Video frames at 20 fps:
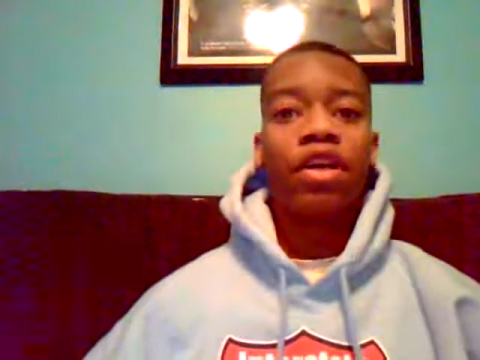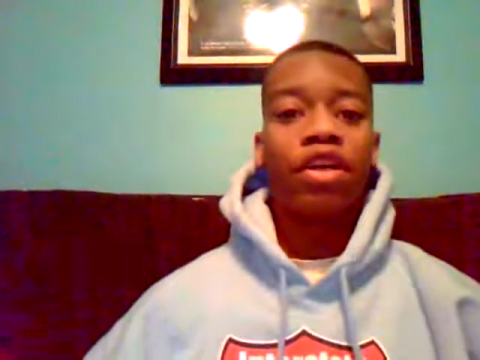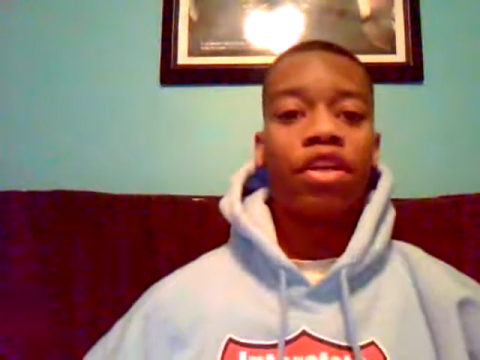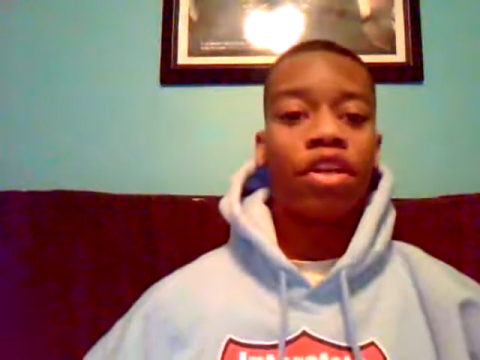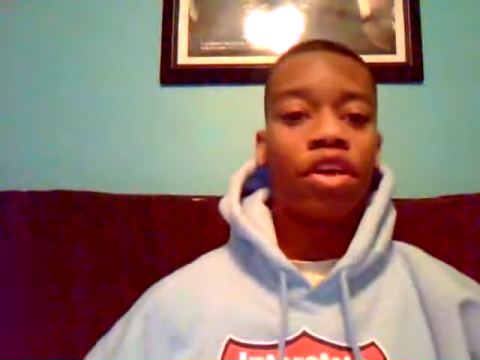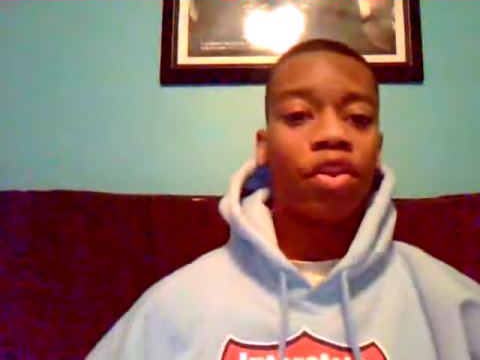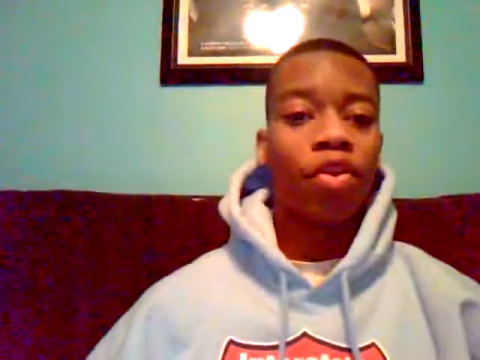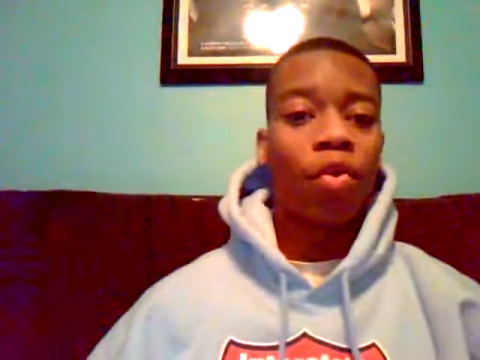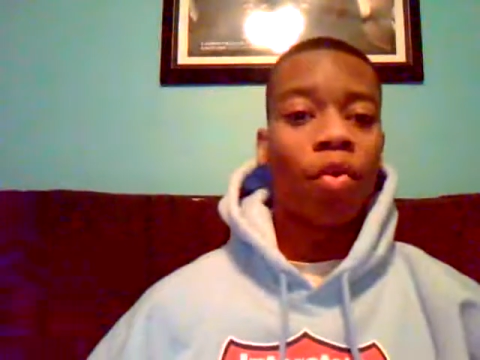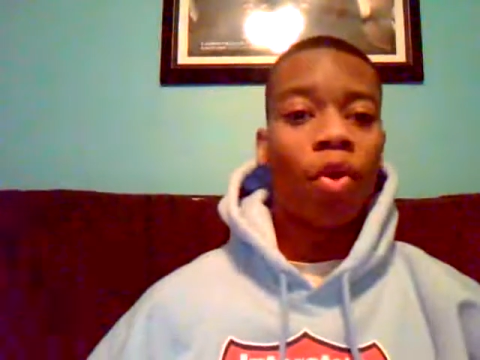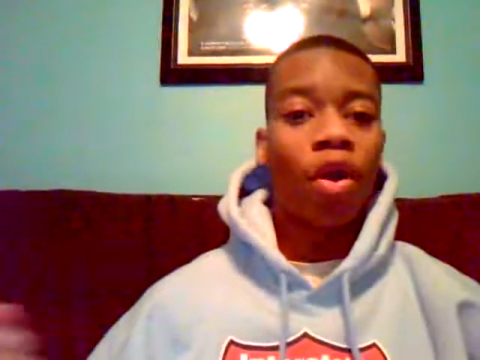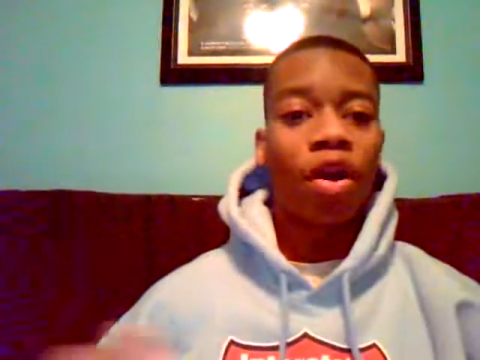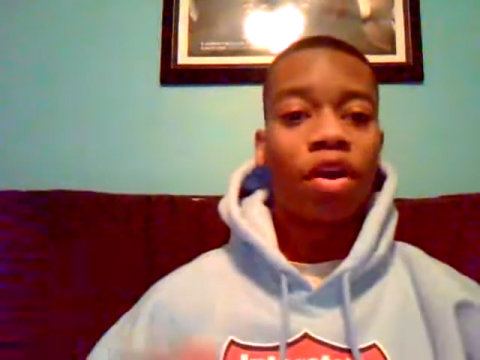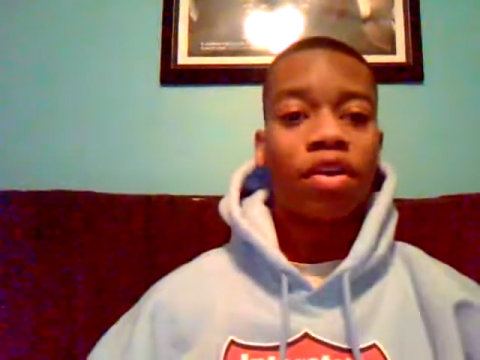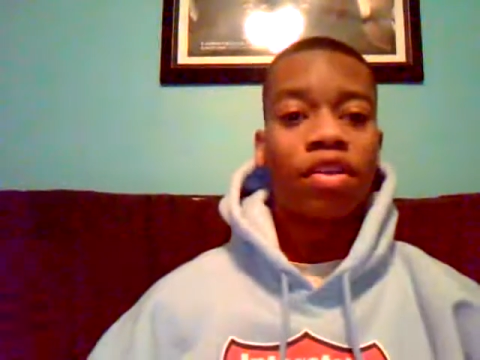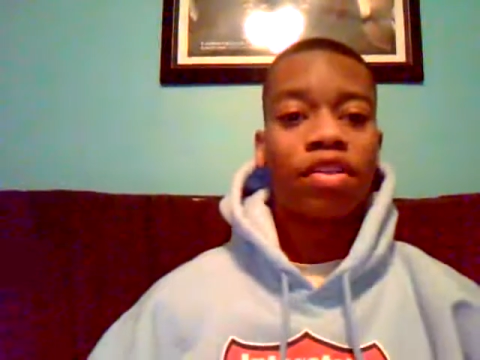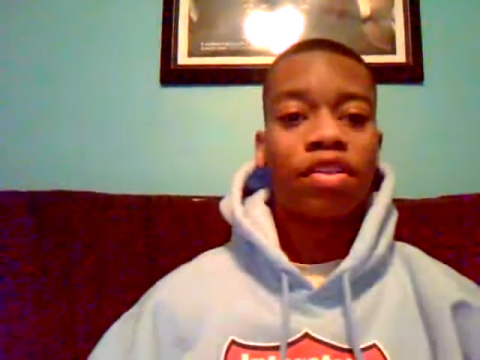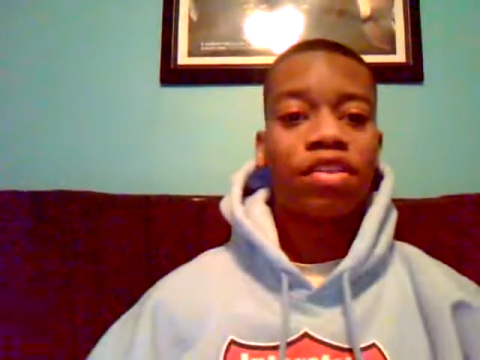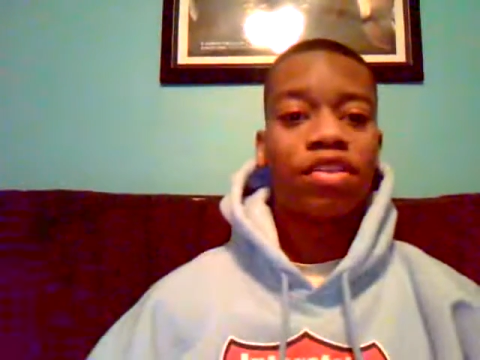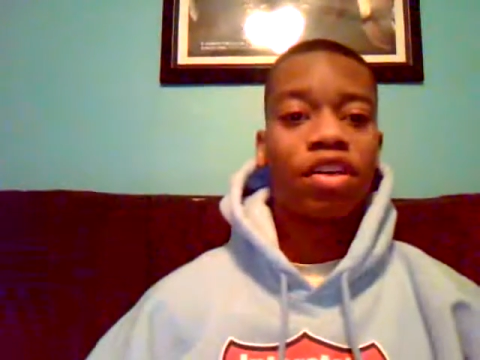the water
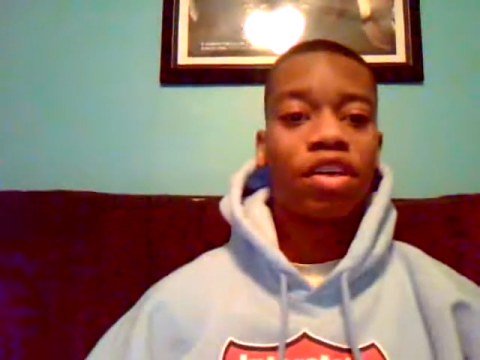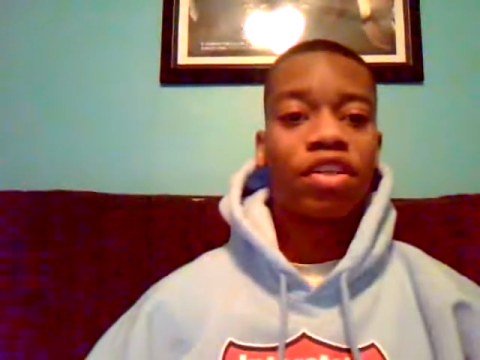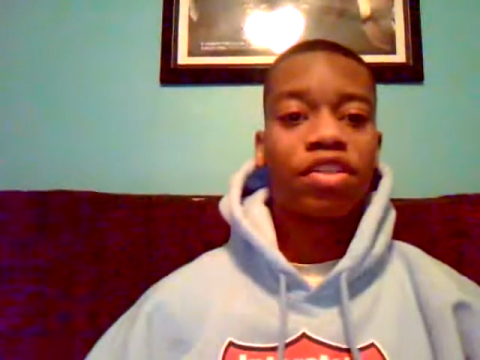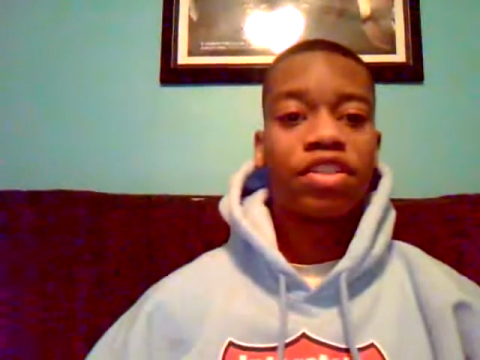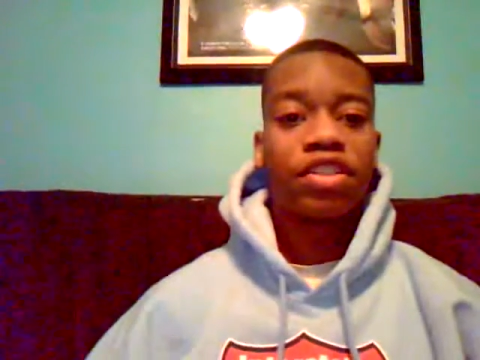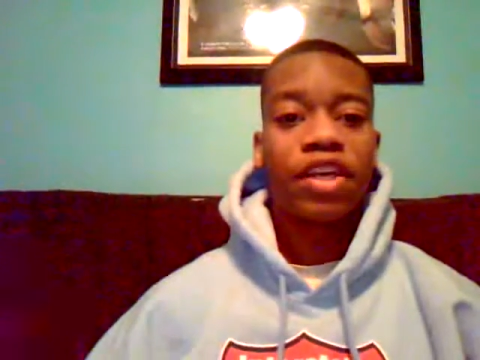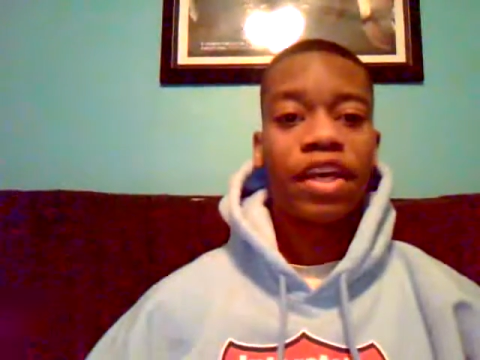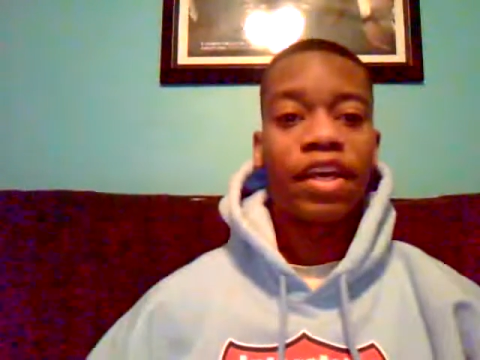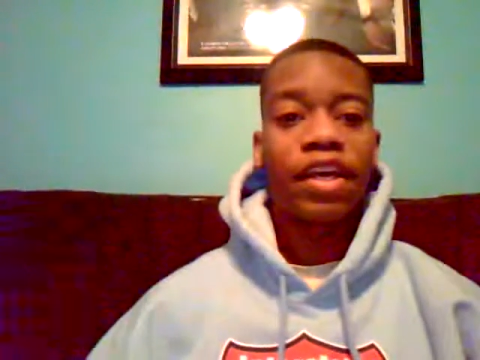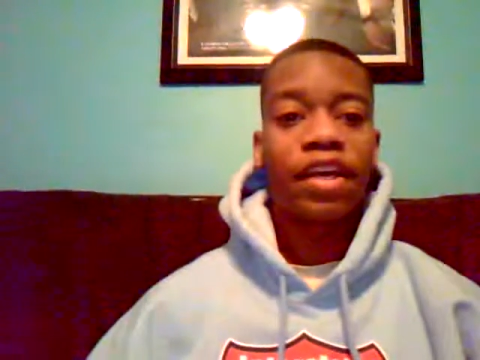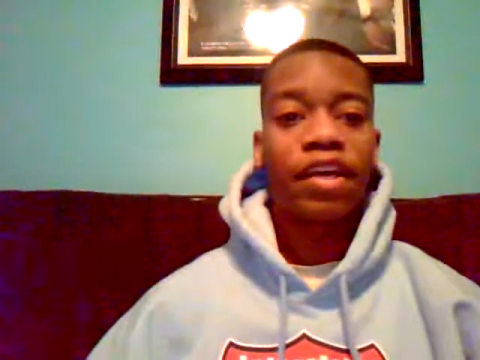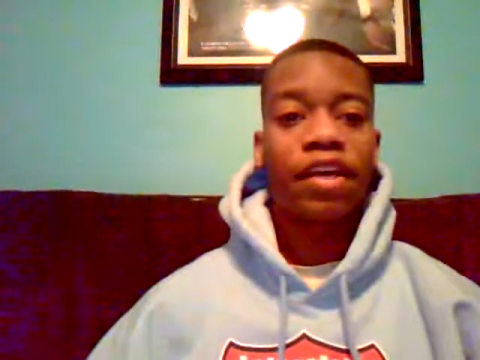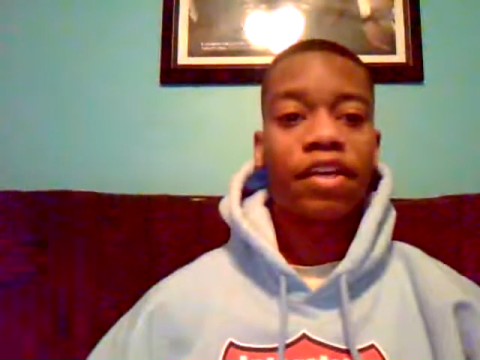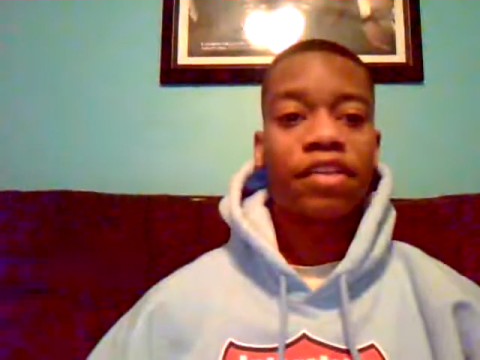to start shaking